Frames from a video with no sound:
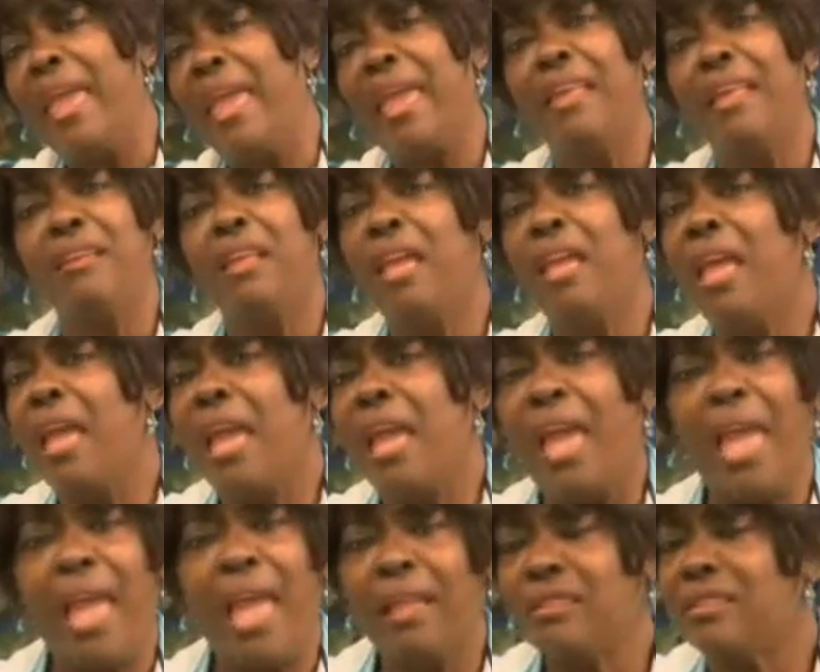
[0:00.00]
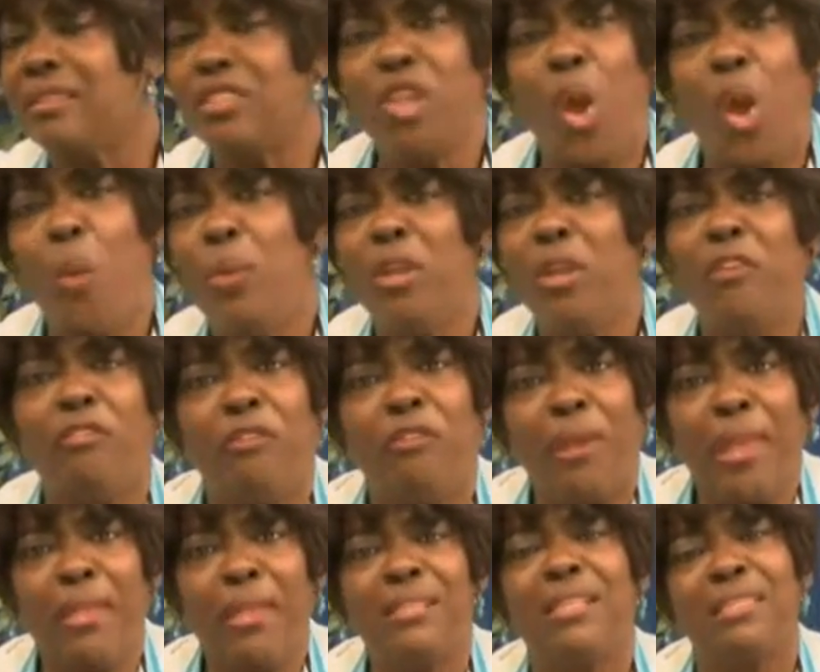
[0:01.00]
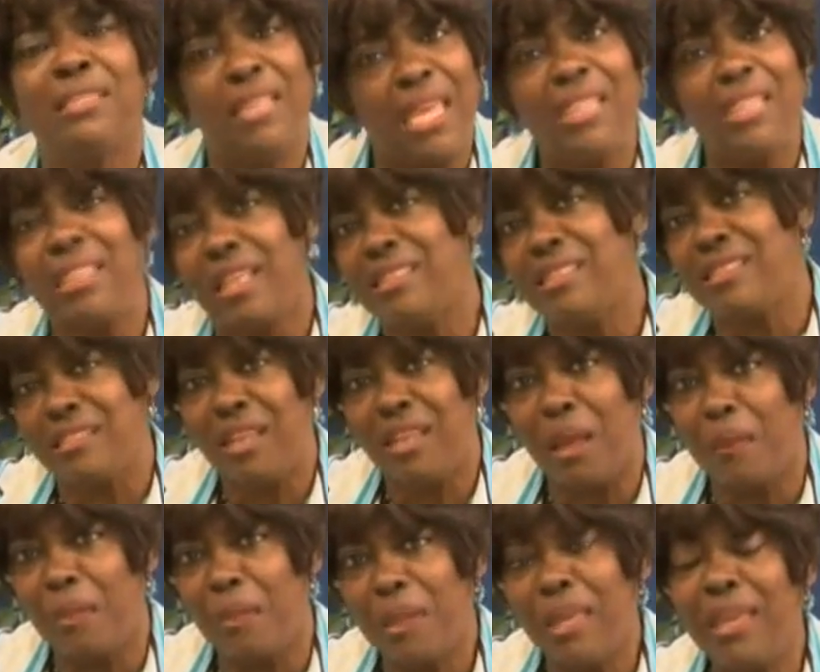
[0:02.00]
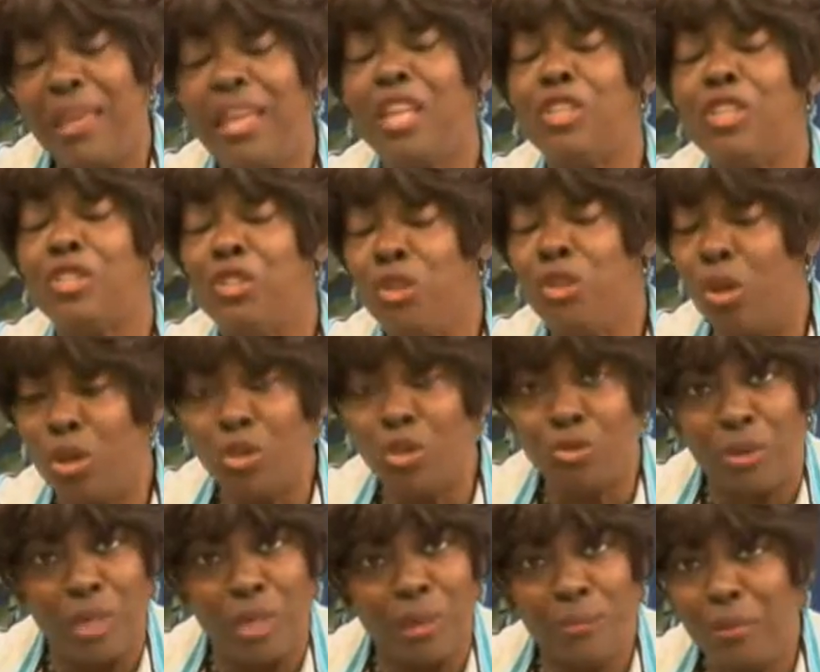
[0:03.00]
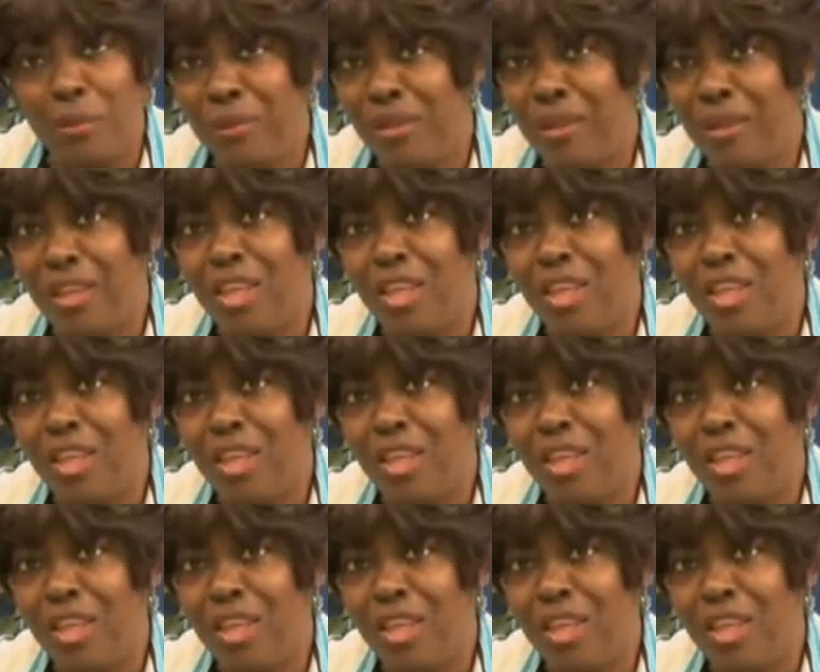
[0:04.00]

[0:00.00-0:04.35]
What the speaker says: And don't be afraid to take that step. It's your dream.